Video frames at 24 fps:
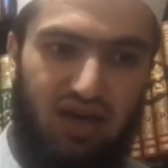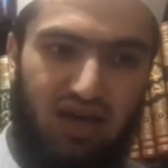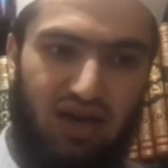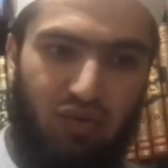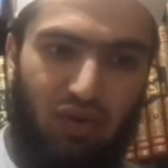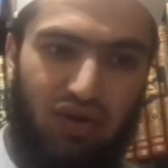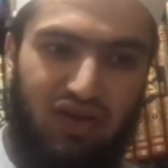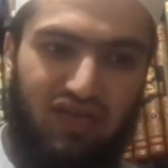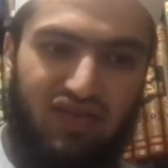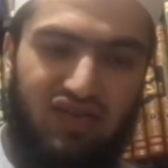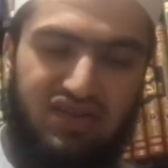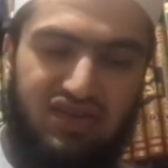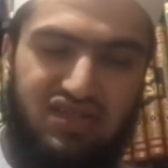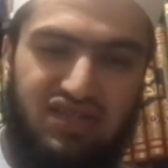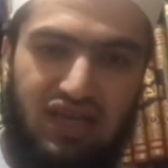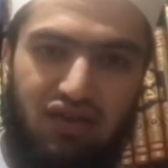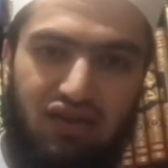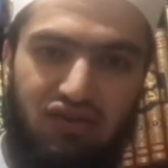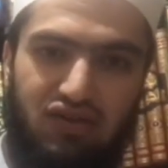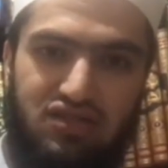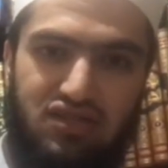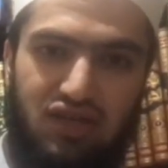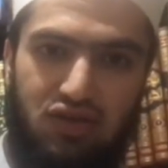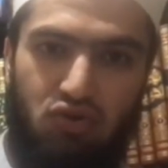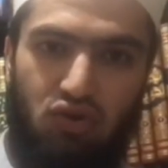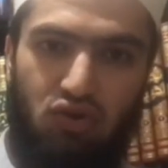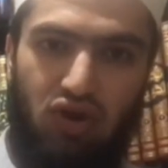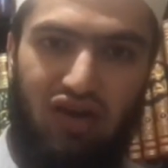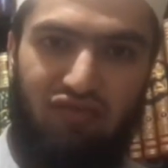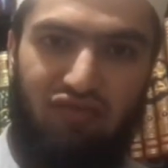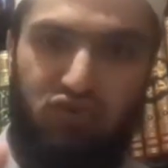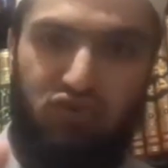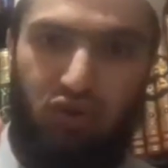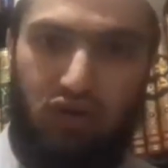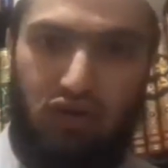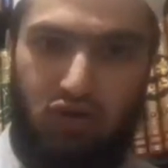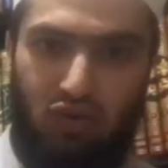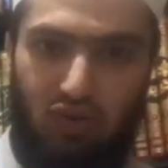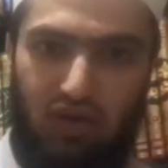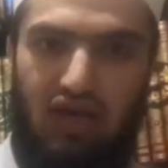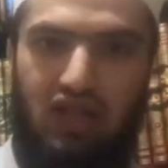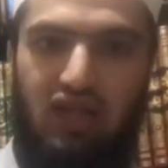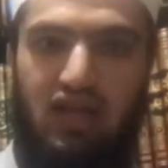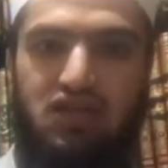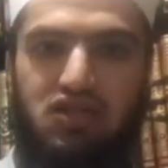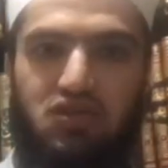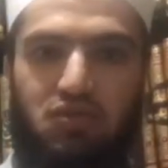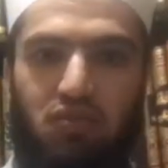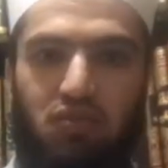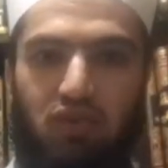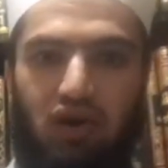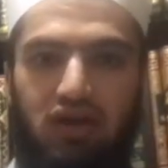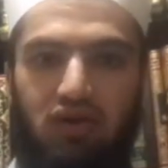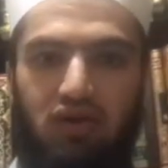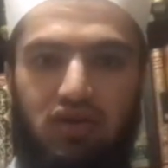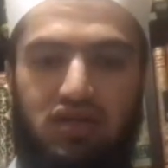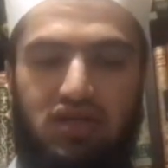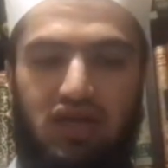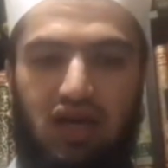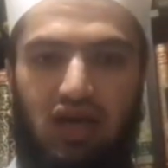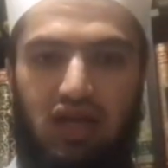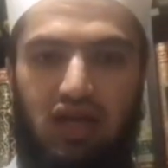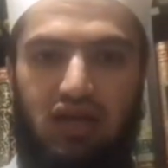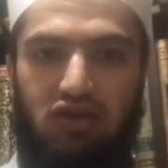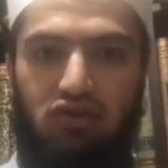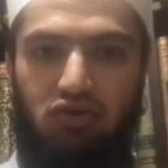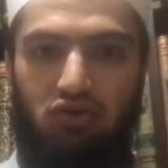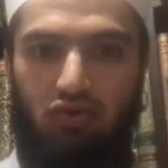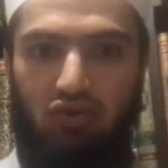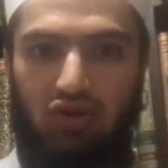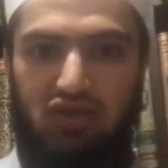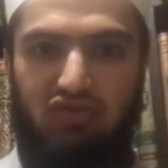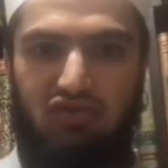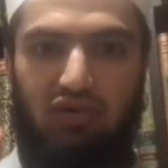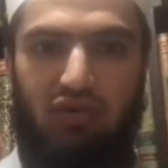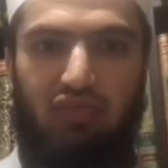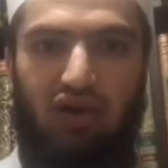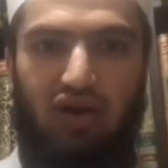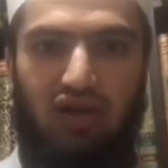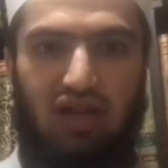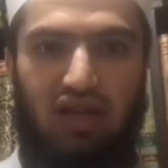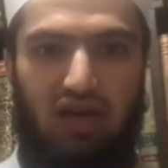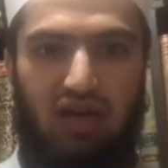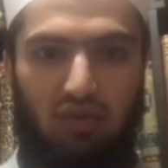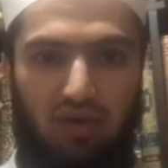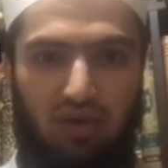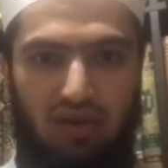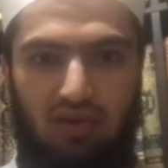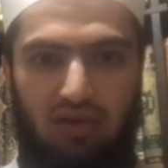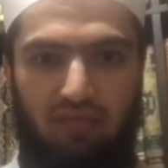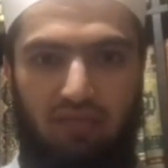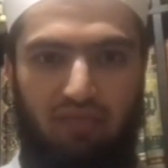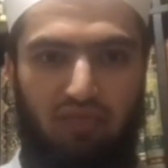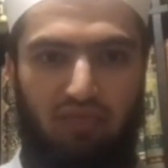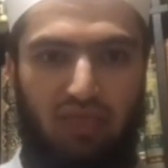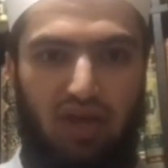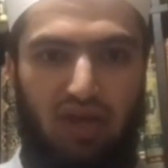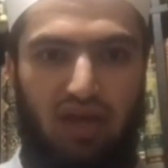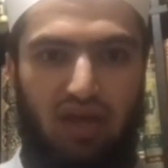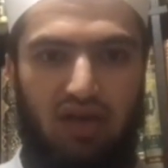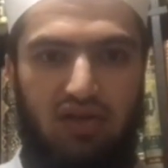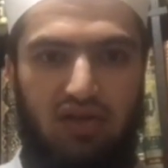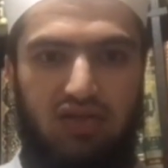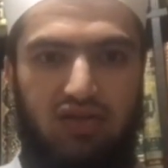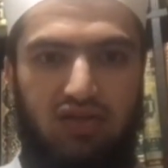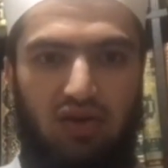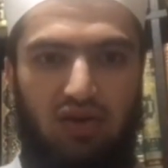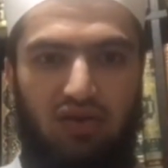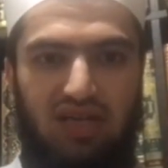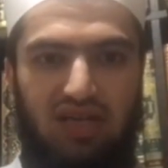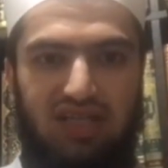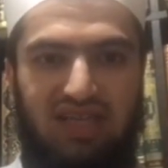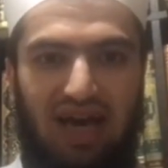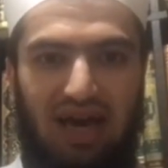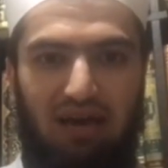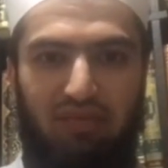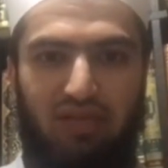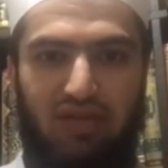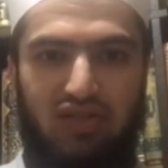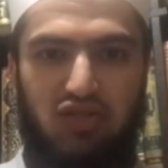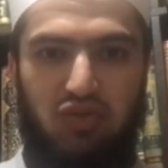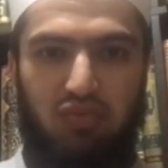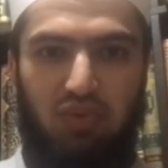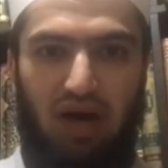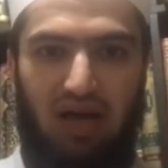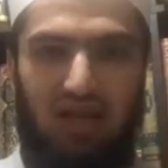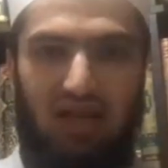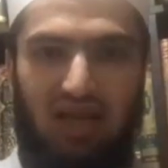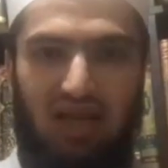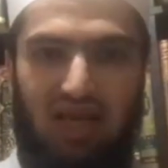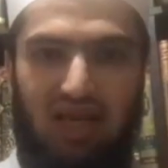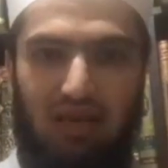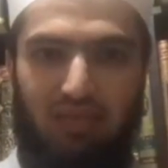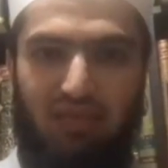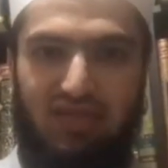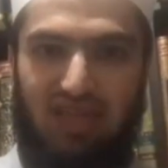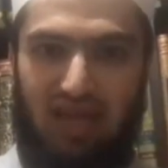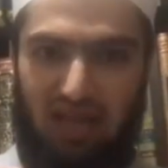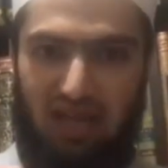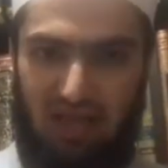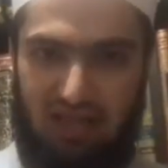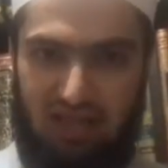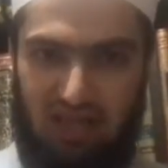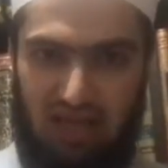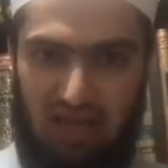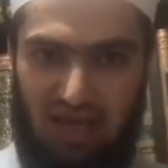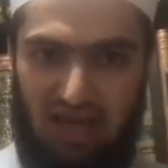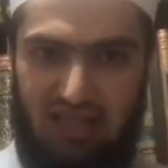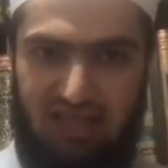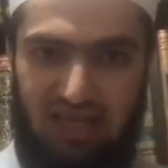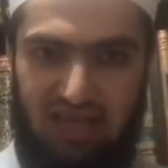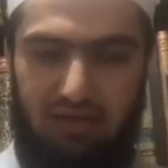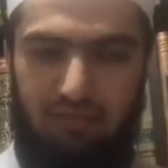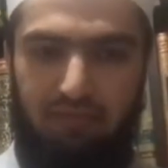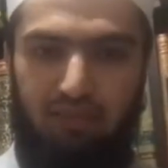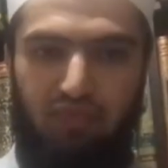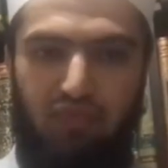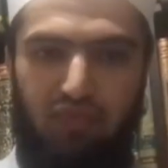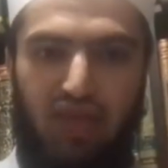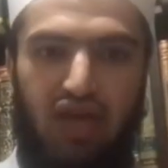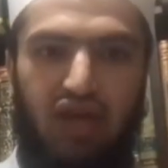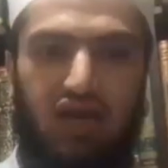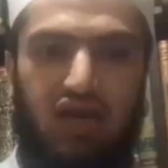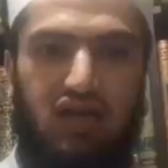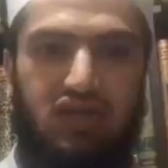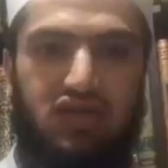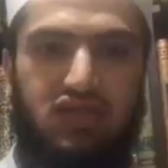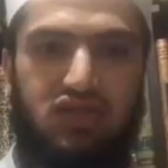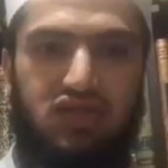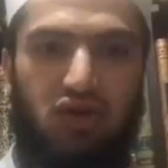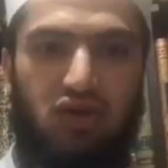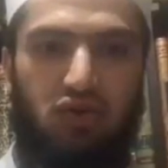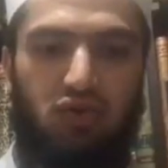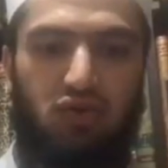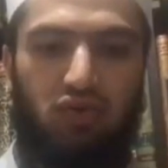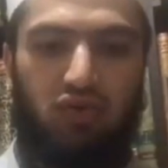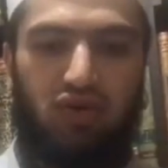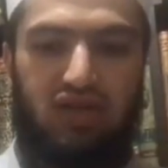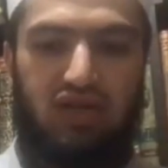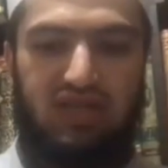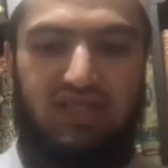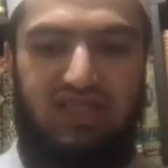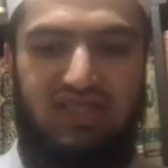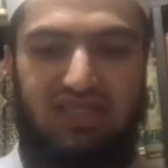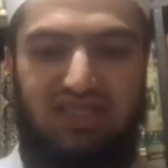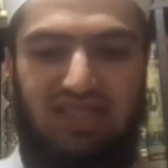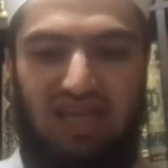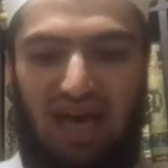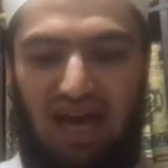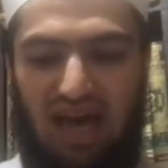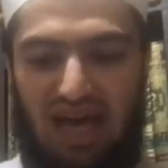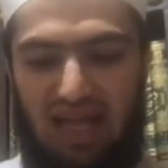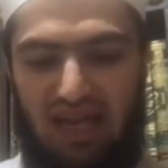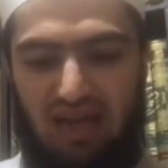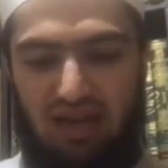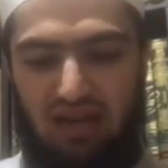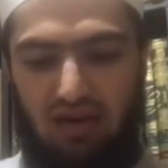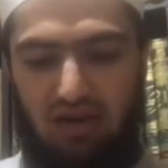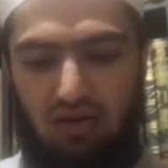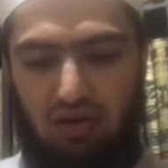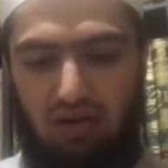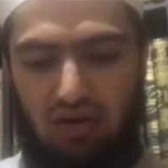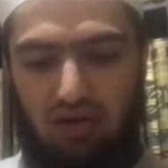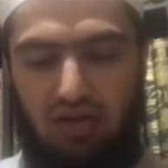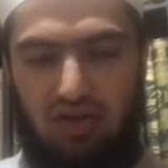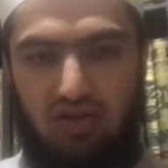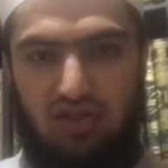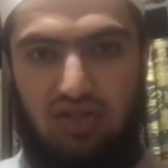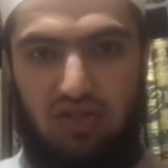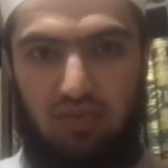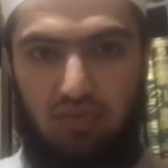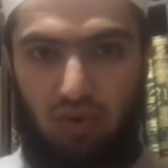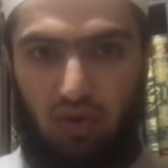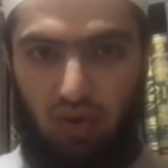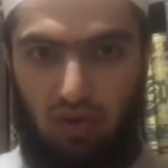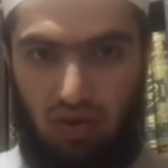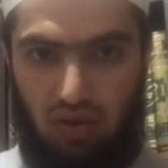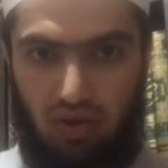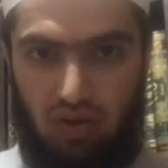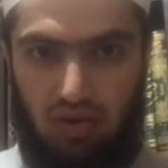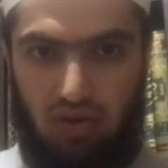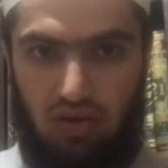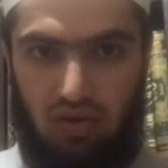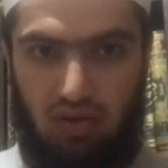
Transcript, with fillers: uh, one of the secrets that you have between you and Allah subhanahu wa ta'ala, that you always remember Allah with. So these habits, subhanAllah, keep us connected, like I said. So start small,